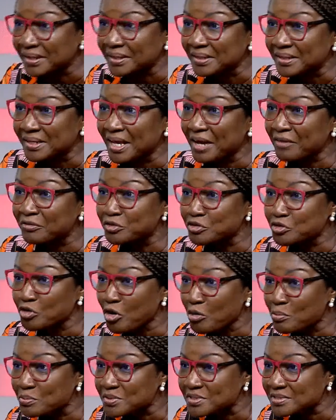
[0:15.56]
they have
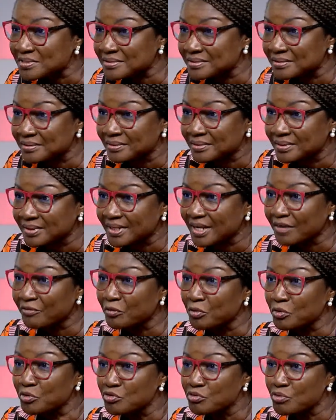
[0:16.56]
jobs, they have
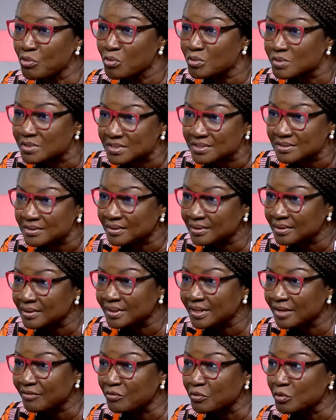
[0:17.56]
good roads,
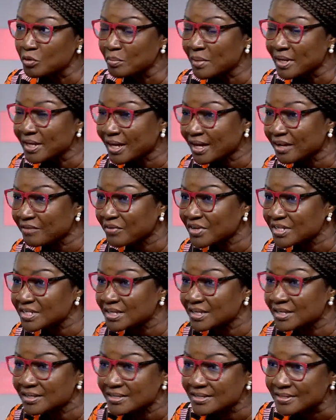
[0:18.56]
they have good medical
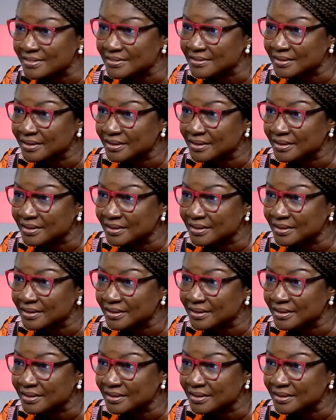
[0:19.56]
facilities.